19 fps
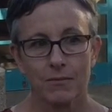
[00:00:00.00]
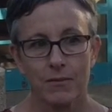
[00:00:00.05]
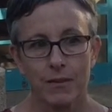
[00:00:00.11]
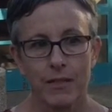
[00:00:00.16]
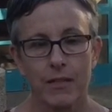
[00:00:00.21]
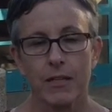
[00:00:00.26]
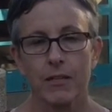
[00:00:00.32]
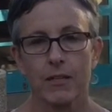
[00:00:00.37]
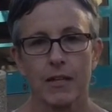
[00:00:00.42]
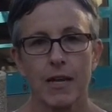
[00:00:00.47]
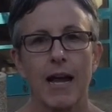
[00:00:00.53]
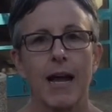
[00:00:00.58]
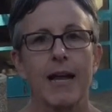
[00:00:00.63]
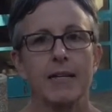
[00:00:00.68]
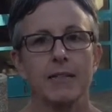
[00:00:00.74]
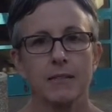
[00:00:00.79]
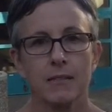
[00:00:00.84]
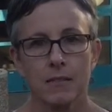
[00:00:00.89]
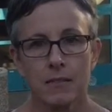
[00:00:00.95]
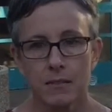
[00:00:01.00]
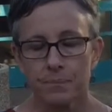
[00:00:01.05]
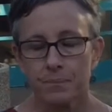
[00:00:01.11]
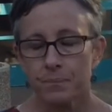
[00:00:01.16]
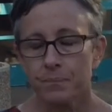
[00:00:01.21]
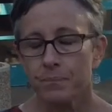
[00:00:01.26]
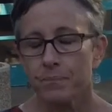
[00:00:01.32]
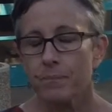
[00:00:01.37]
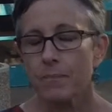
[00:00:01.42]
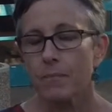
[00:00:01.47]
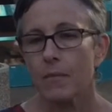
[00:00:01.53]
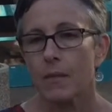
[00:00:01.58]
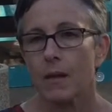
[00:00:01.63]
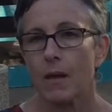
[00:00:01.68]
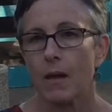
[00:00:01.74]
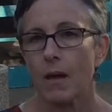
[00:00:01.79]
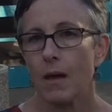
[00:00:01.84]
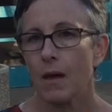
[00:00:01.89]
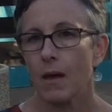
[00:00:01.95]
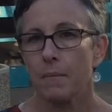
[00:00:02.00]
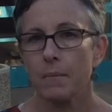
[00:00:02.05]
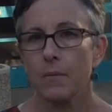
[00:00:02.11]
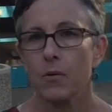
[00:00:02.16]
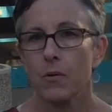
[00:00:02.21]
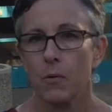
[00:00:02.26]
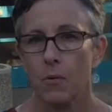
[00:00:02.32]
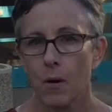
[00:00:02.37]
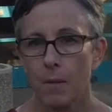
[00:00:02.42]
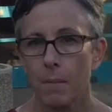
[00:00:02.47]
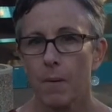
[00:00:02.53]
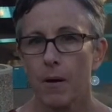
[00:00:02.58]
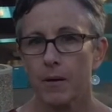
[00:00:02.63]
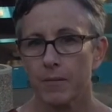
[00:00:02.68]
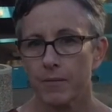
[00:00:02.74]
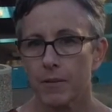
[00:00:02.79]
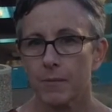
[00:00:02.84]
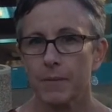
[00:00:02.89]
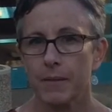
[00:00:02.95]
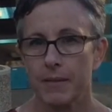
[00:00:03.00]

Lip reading: really good guys who are part of the